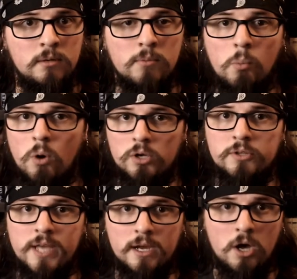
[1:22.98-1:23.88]
But what
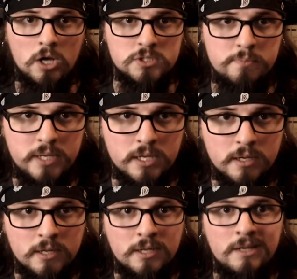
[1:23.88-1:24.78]
could that cause be?
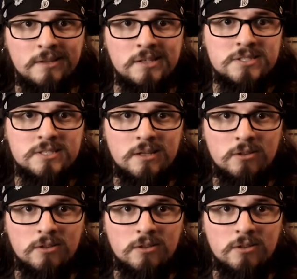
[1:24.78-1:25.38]
This